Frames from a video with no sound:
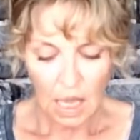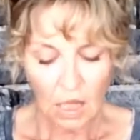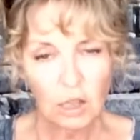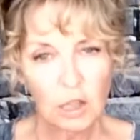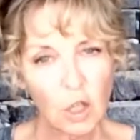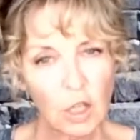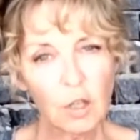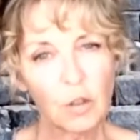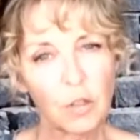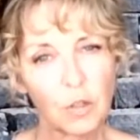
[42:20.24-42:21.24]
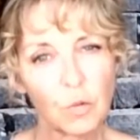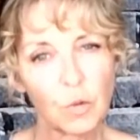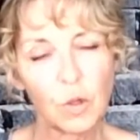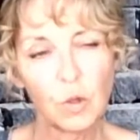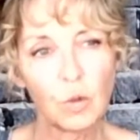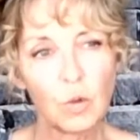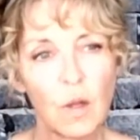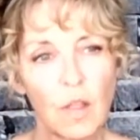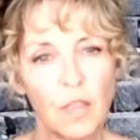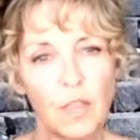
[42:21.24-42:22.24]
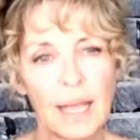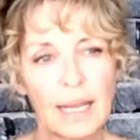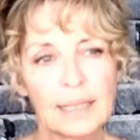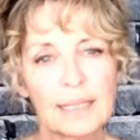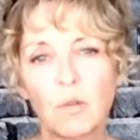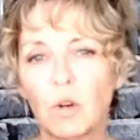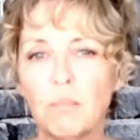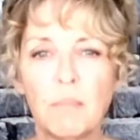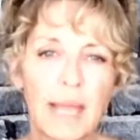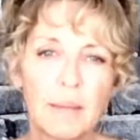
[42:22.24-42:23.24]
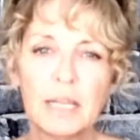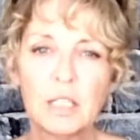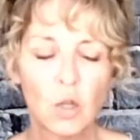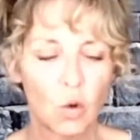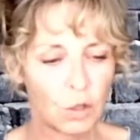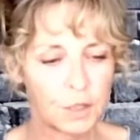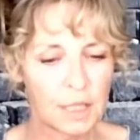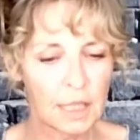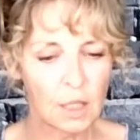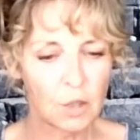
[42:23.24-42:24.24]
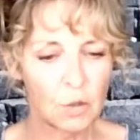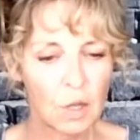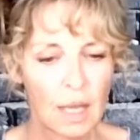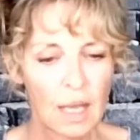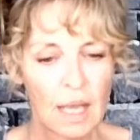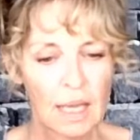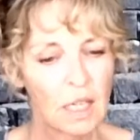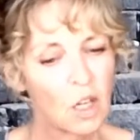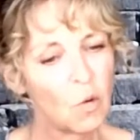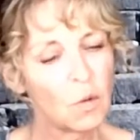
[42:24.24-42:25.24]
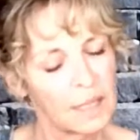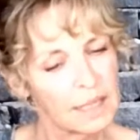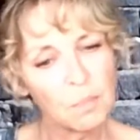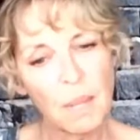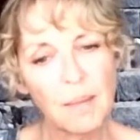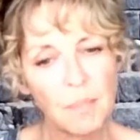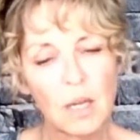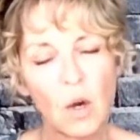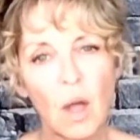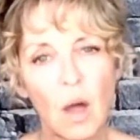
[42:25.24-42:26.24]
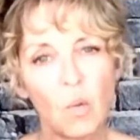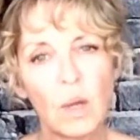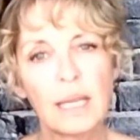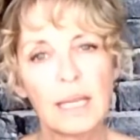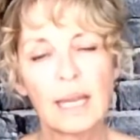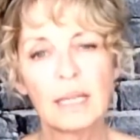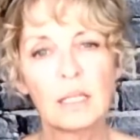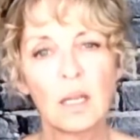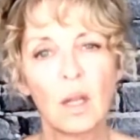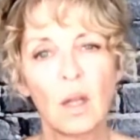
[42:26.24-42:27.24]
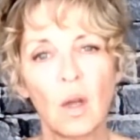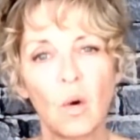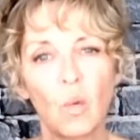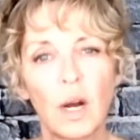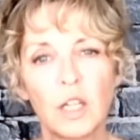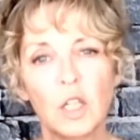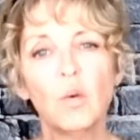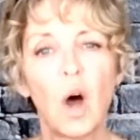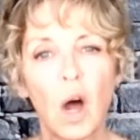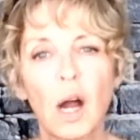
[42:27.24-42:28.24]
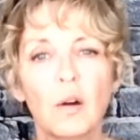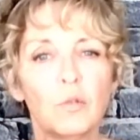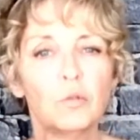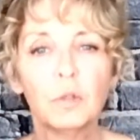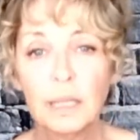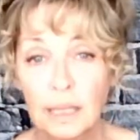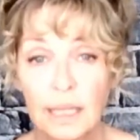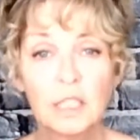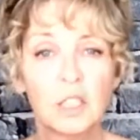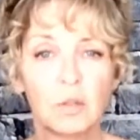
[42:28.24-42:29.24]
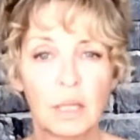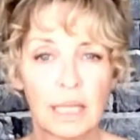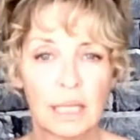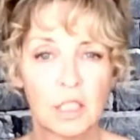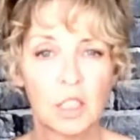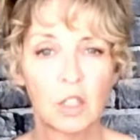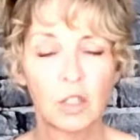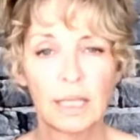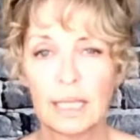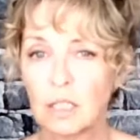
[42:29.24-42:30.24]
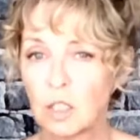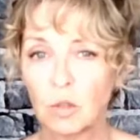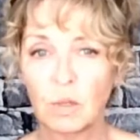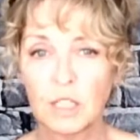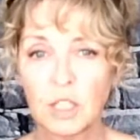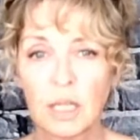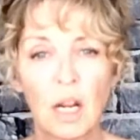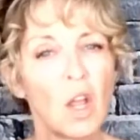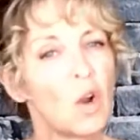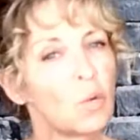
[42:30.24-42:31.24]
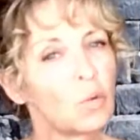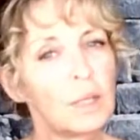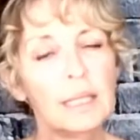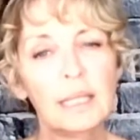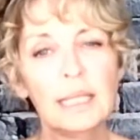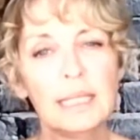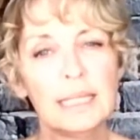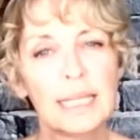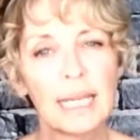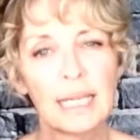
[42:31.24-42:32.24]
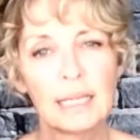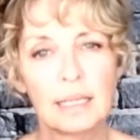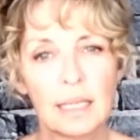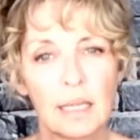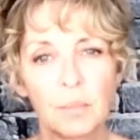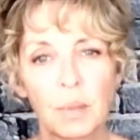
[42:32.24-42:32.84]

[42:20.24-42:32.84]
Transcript: Look through things that were maybe told to you. You know, this may be a weekend where you are really tuning into your intuition, really digging deep,